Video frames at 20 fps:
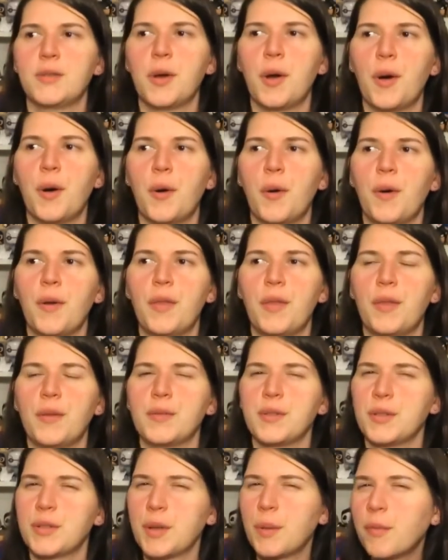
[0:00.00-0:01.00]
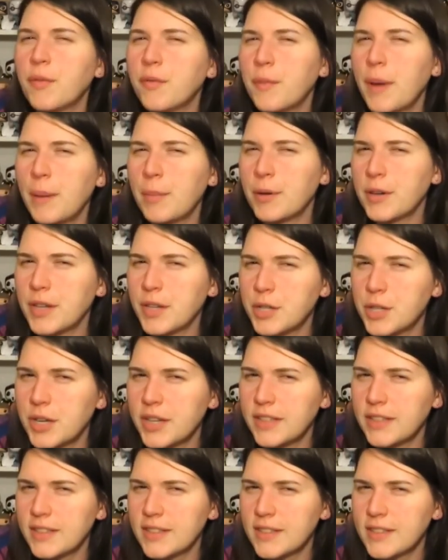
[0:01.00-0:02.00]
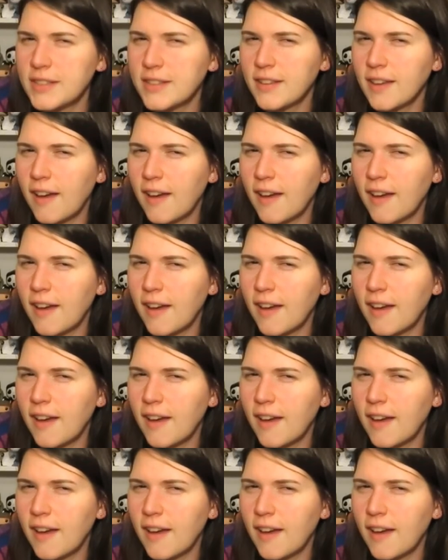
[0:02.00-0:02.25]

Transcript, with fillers: So those are some of my predictions.